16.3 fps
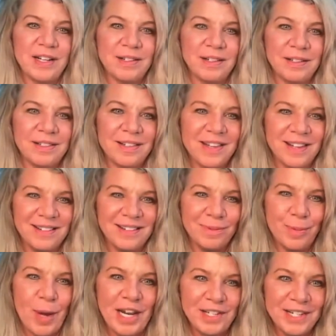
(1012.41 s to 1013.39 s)
and
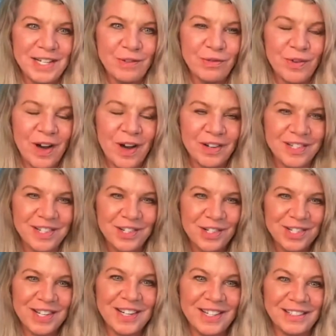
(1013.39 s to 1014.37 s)
by default it's
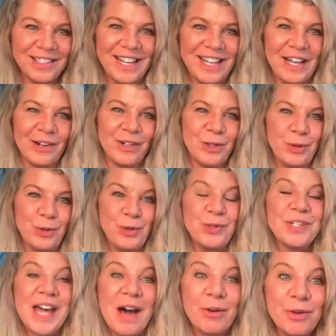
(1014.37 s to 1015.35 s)
just going to
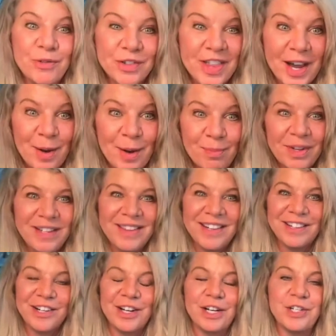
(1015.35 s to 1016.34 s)
ooze out of them, and
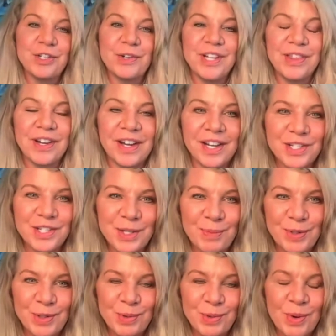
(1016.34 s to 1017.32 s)
they're going to treat the
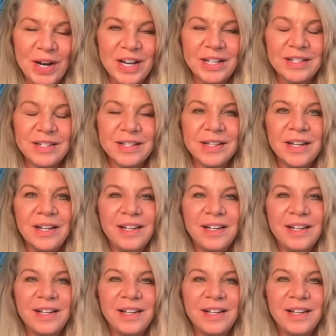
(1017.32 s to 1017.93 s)
customers right.